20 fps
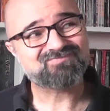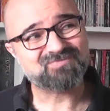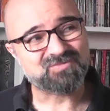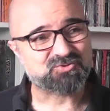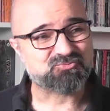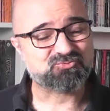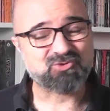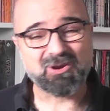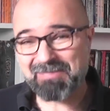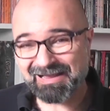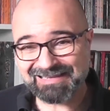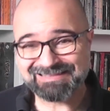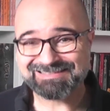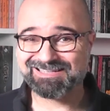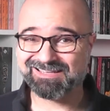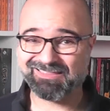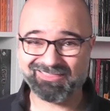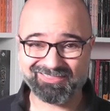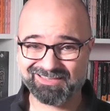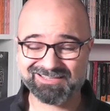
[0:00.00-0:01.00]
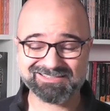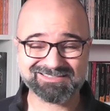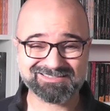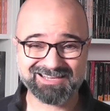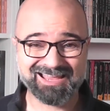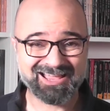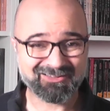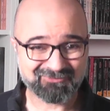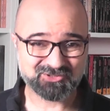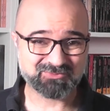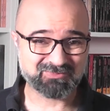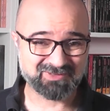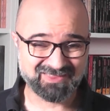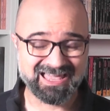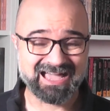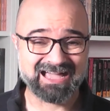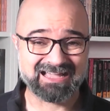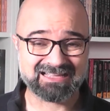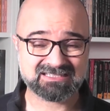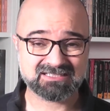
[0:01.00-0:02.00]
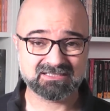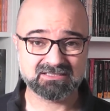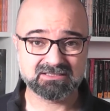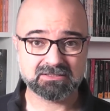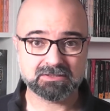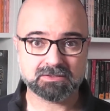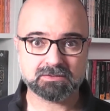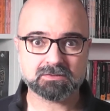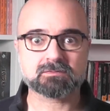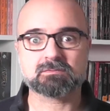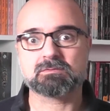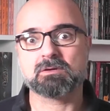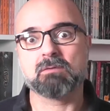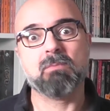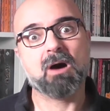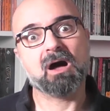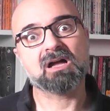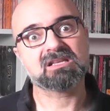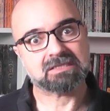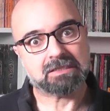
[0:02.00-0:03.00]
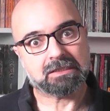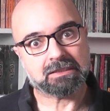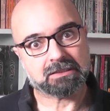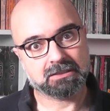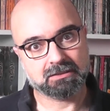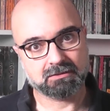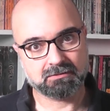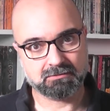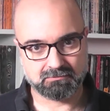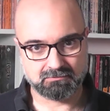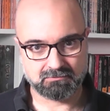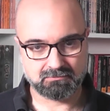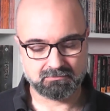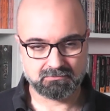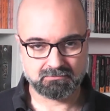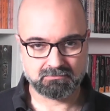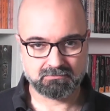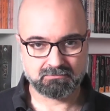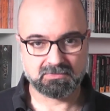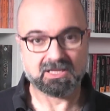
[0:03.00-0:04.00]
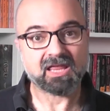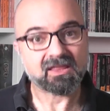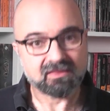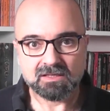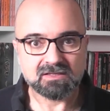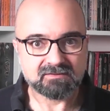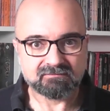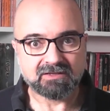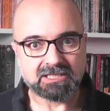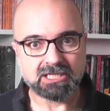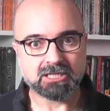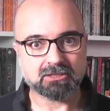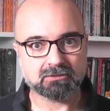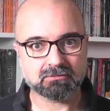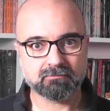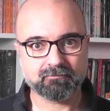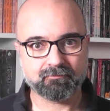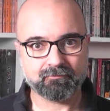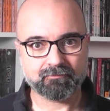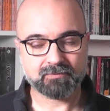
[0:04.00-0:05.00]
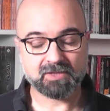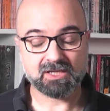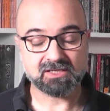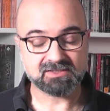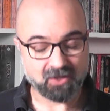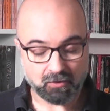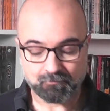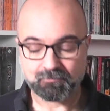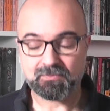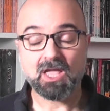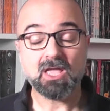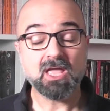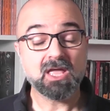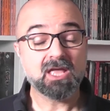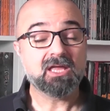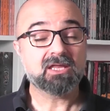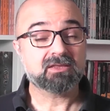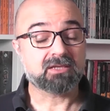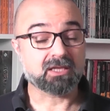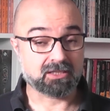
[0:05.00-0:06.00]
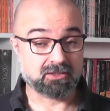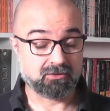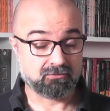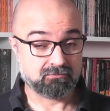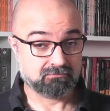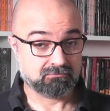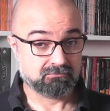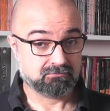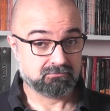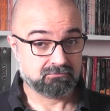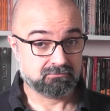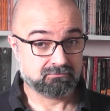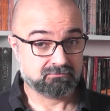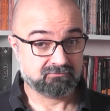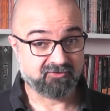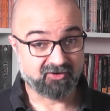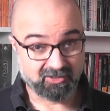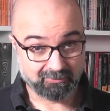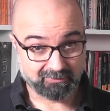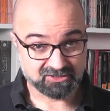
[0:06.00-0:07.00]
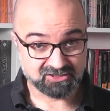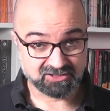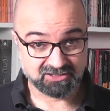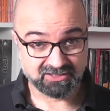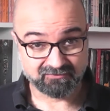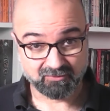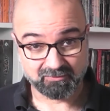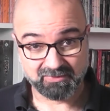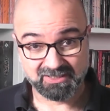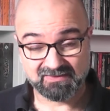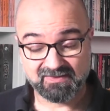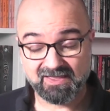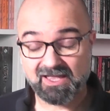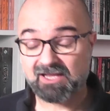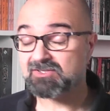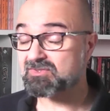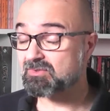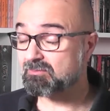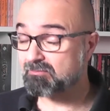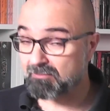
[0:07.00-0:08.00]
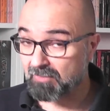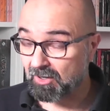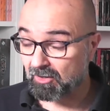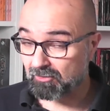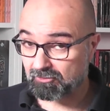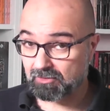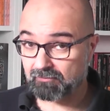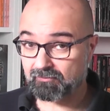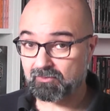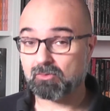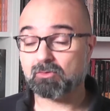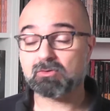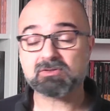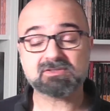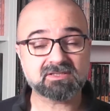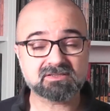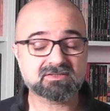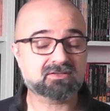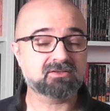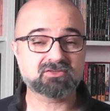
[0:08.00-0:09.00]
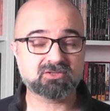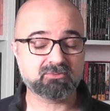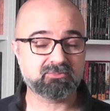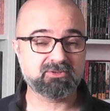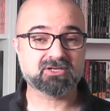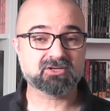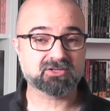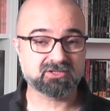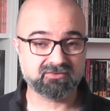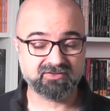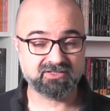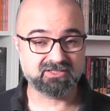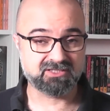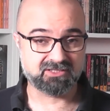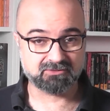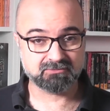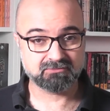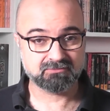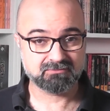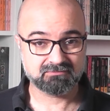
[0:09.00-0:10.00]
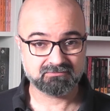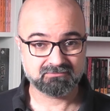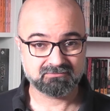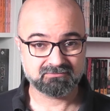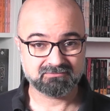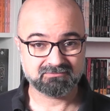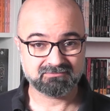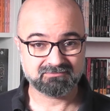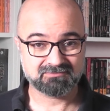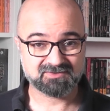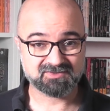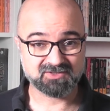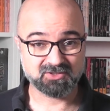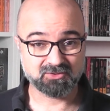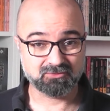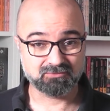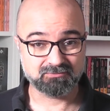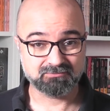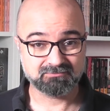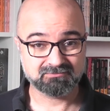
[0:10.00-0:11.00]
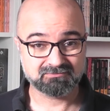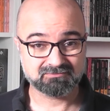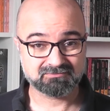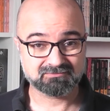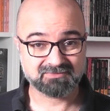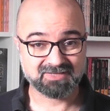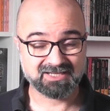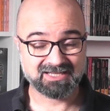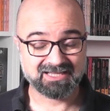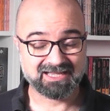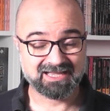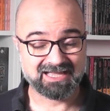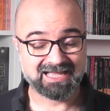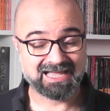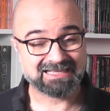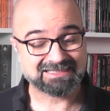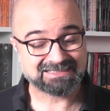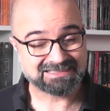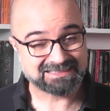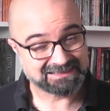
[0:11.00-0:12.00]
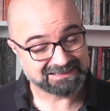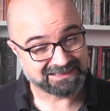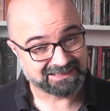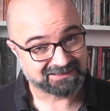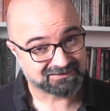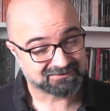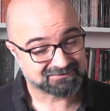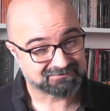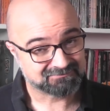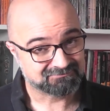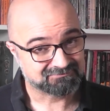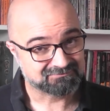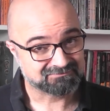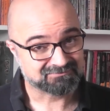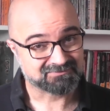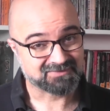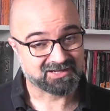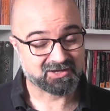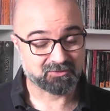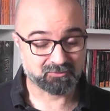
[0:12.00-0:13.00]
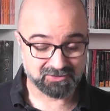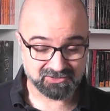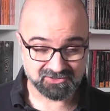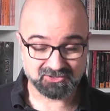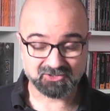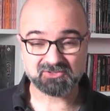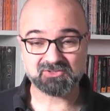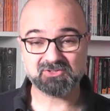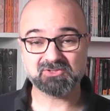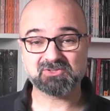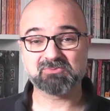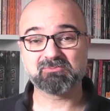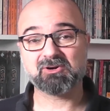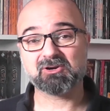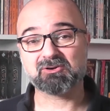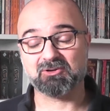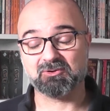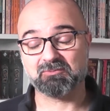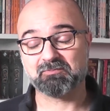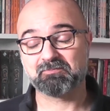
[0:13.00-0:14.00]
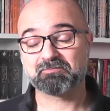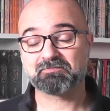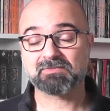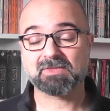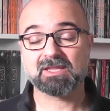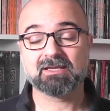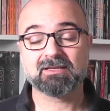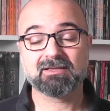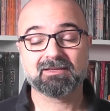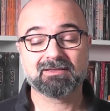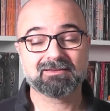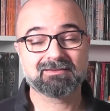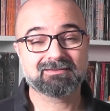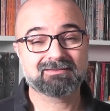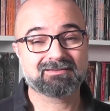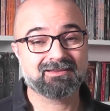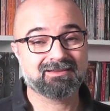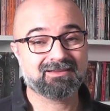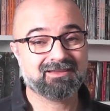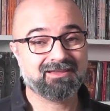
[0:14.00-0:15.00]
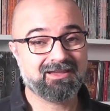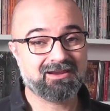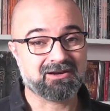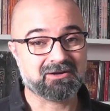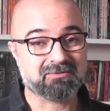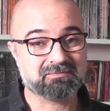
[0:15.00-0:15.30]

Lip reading: Dramatic things have to be that. Dramatic. Like this video. So, thank you very much indeed for being there. Tomorrow, of course, it's going to be another video. So, until then, I will talk to you tomorrow. Take care.